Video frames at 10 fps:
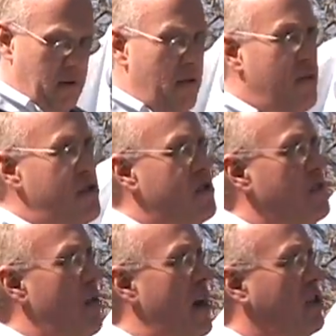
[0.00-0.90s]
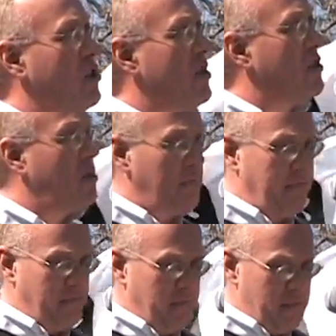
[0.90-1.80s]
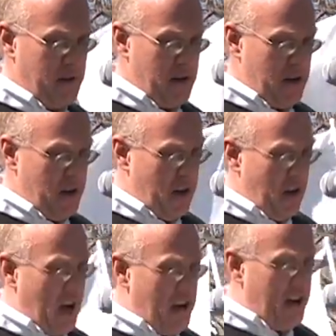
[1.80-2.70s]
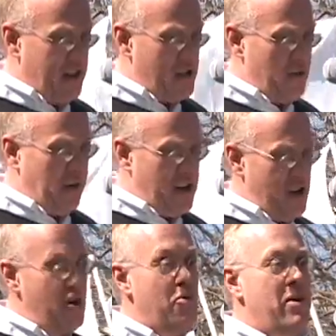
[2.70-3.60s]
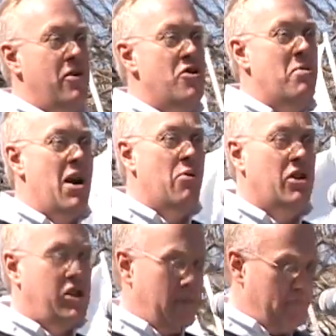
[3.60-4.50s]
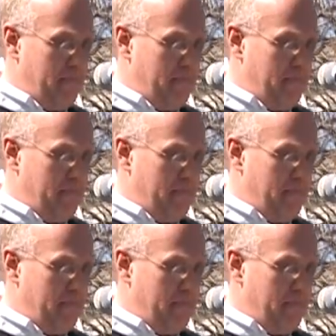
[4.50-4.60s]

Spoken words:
This is my church, and it is only you with whom I worship.